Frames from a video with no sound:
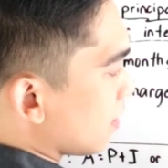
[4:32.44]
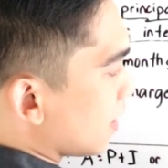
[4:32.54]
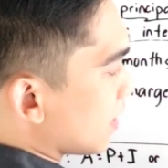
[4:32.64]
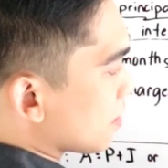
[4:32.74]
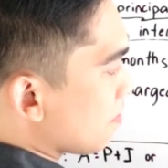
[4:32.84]

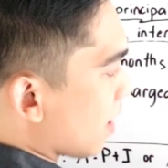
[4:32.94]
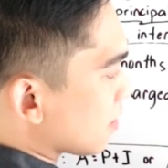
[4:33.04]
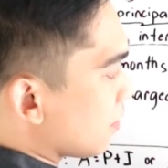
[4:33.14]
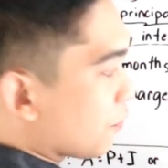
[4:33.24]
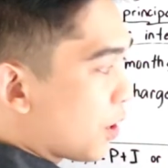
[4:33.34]
Let us back
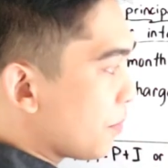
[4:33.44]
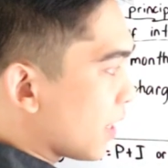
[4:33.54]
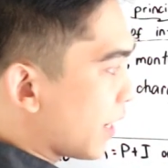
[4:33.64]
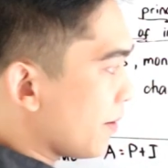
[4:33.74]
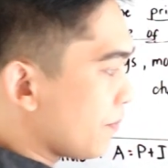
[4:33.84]
to the
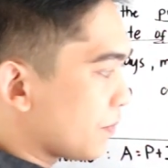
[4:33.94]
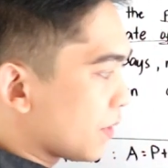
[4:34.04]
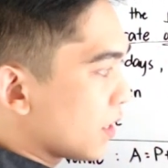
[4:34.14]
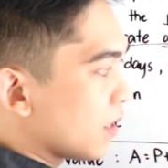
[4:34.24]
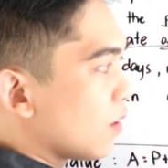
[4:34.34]
formula.
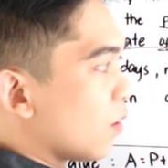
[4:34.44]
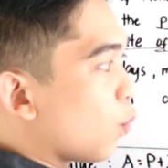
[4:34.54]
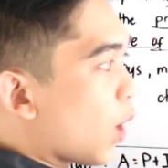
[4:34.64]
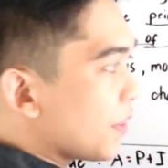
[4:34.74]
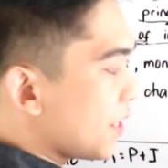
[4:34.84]

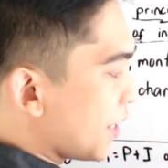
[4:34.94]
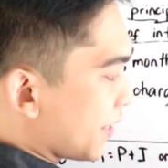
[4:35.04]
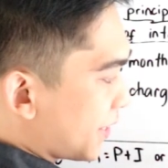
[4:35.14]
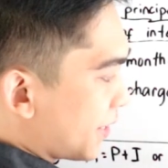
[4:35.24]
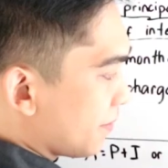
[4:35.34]
1
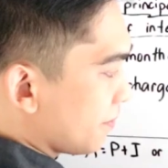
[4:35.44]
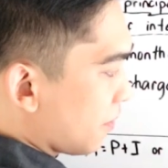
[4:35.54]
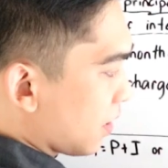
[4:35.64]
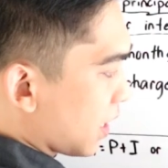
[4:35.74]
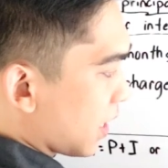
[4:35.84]
year.
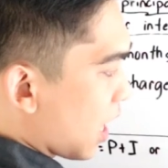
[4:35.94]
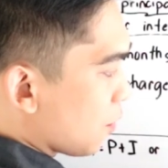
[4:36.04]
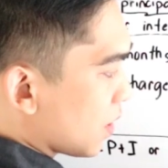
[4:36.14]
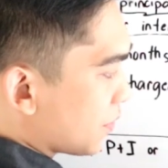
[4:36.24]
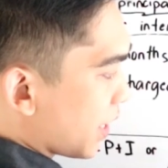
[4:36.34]
Okay, I
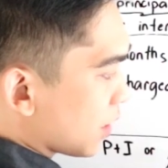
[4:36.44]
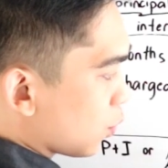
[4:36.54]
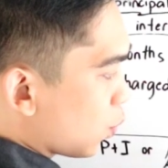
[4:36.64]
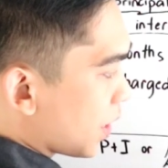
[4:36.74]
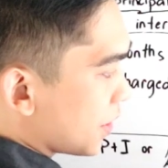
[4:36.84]
will write
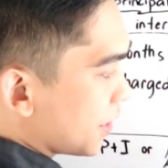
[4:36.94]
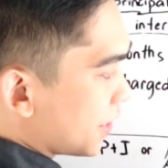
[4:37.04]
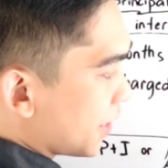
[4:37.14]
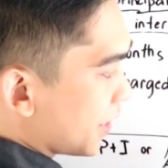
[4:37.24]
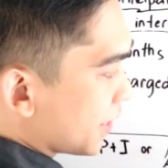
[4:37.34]
1 year
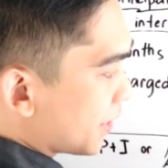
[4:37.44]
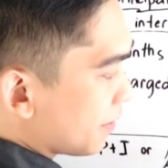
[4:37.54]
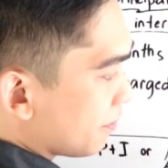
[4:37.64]
here.